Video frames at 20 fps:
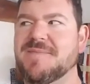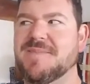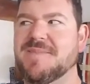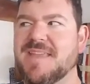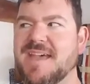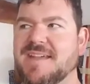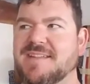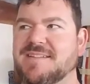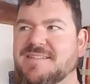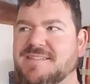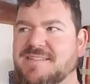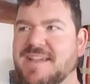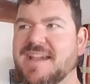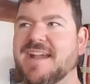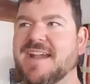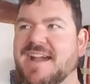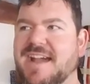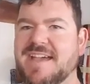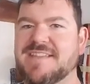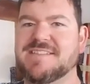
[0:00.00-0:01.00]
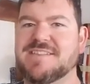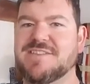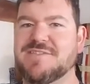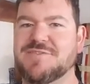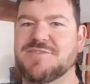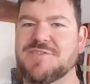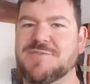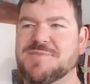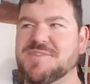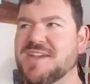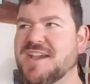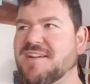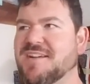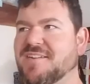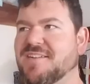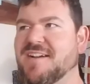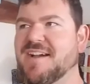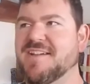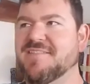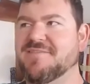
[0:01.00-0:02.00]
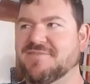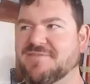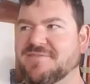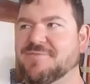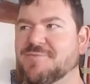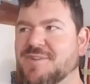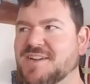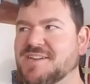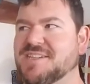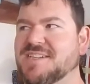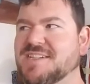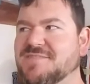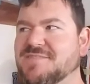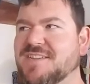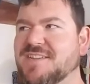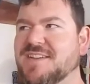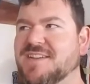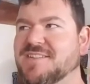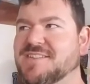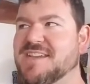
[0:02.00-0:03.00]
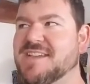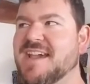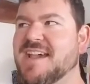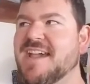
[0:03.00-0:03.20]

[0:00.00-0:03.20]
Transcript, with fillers: that that guy has a youtube channel i've watched his videos